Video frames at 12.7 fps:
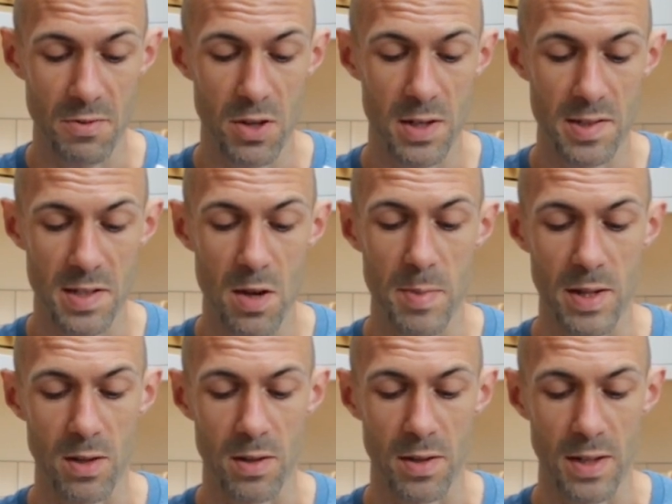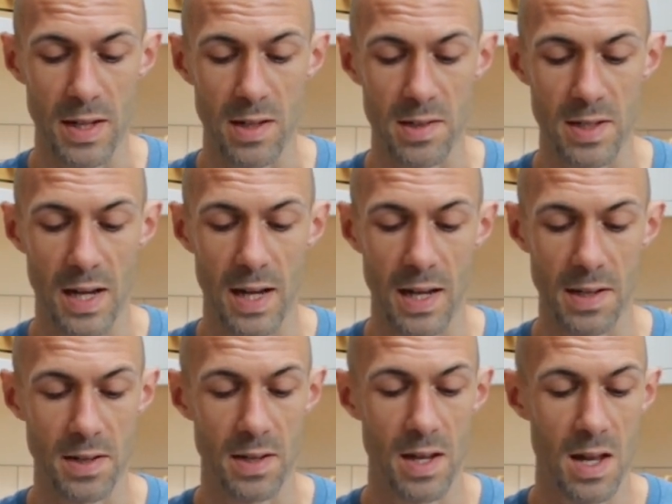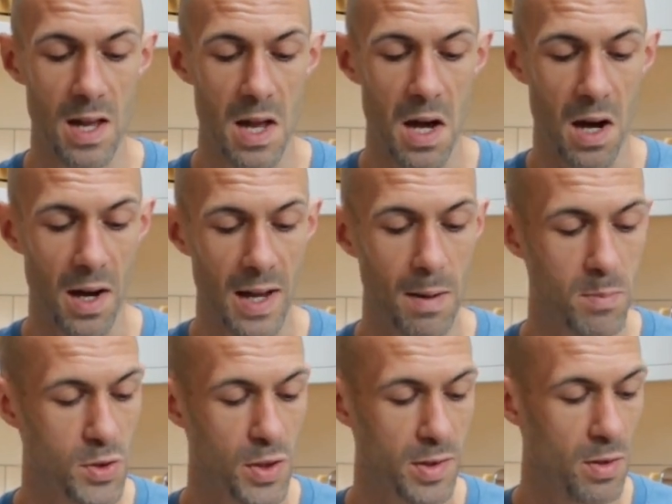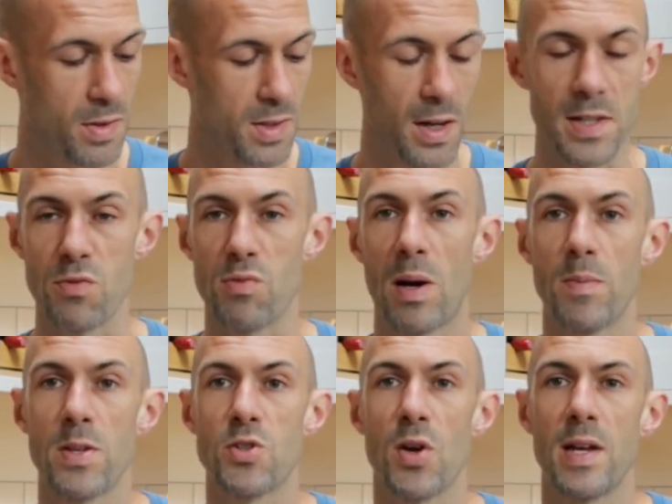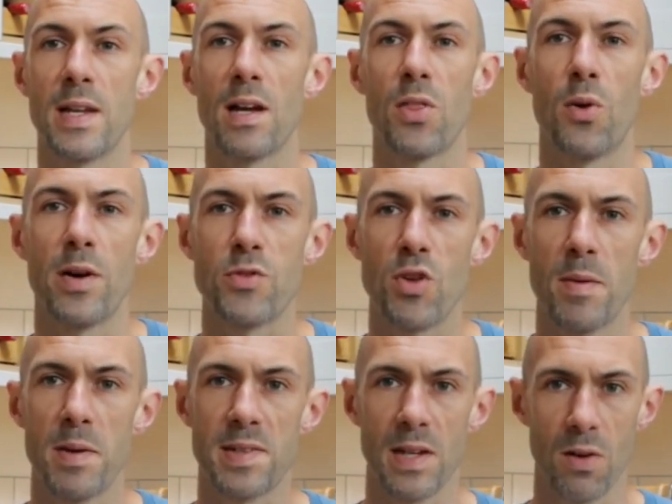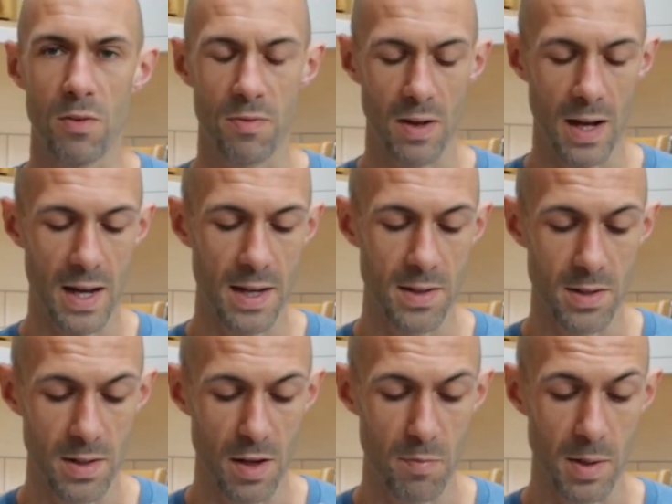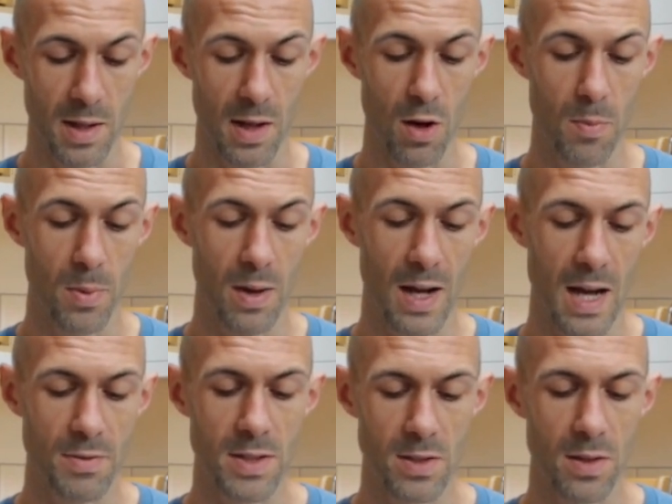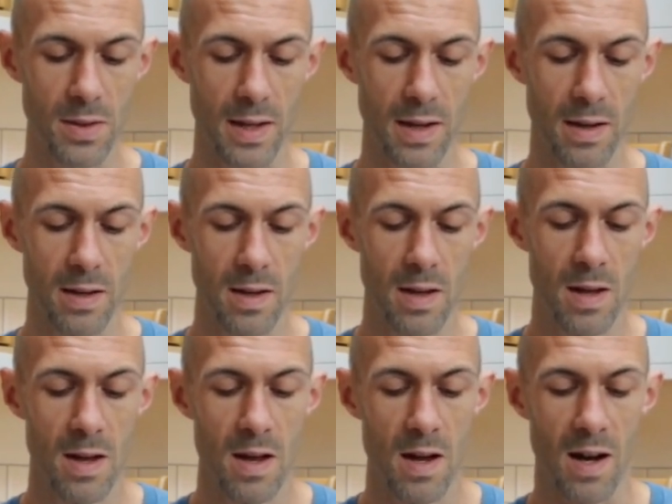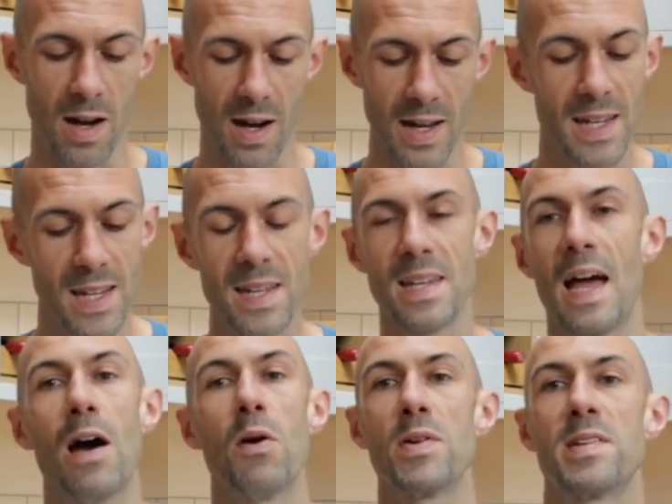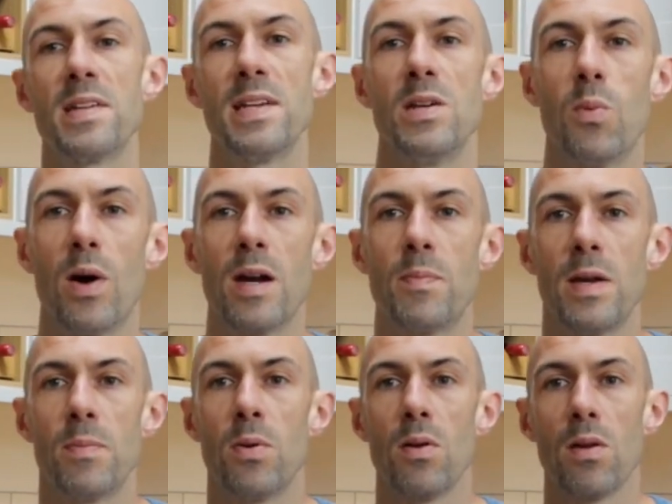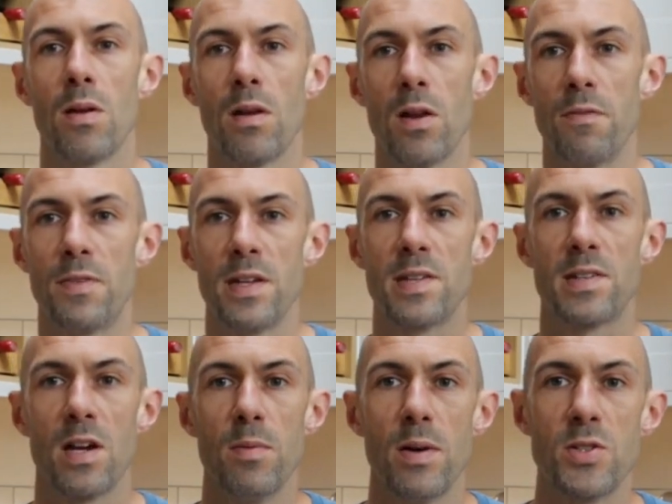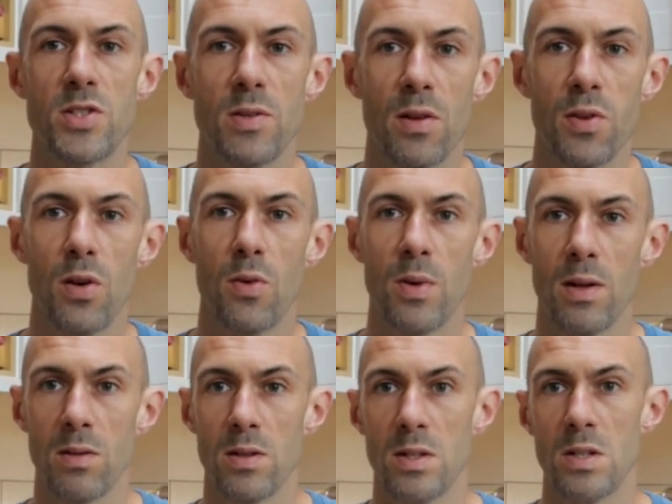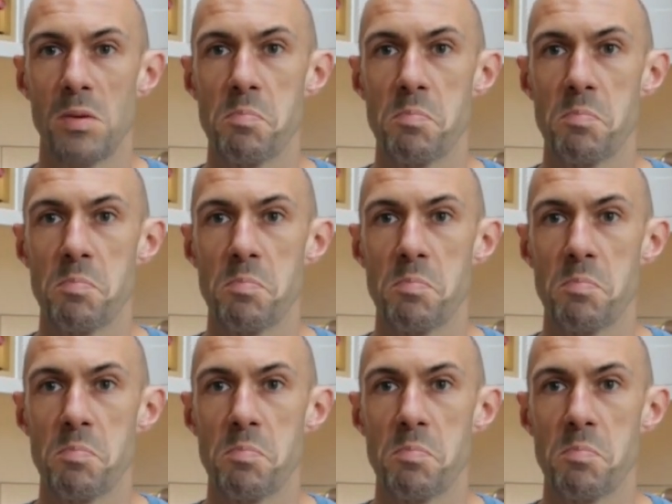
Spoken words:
I've heard so many good things and I am just sort of starting to ramp the truck, I thought I'd treat myself and give them a go. But having done that, I can now see why people love these so much. So I thought, well,